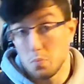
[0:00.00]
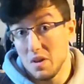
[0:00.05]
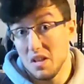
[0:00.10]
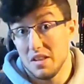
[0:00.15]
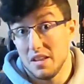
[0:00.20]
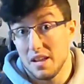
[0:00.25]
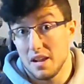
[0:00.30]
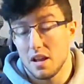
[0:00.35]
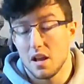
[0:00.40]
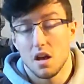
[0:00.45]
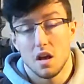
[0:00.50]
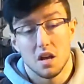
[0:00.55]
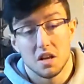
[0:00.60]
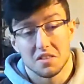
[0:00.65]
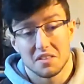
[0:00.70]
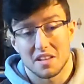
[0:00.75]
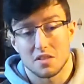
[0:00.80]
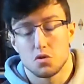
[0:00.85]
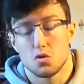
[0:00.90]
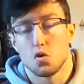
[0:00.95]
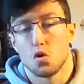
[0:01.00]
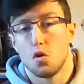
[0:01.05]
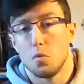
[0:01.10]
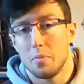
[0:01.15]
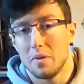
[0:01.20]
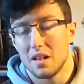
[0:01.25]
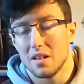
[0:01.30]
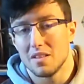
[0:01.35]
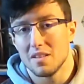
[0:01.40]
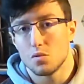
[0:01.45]
meaning that your
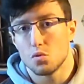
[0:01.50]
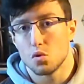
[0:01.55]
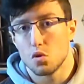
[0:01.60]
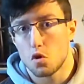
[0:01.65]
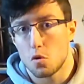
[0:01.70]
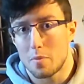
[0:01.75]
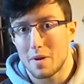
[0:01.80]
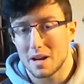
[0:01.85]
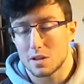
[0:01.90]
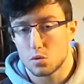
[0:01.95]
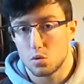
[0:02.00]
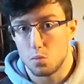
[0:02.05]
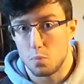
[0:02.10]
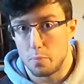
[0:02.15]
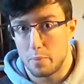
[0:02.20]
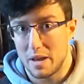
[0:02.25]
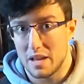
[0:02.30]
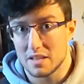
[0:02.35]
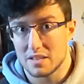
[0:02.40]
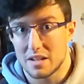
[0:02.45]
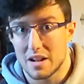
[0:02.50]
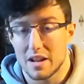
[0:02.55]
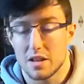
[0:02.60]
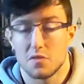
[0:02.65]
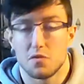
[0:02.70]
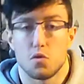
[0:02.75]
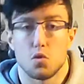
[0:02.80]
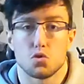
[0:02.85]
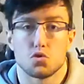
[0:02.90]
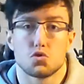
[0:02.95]
ability to go back to
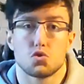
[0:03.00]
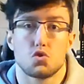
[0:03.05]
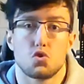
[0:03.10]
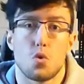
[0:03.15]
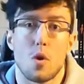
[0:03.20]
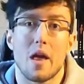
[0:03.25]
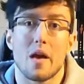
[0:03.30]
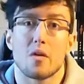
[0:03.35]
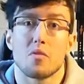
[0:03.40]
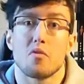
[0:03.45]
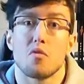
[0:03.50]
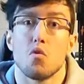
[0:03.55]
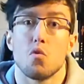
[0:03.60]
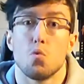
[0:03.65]
baseline for strength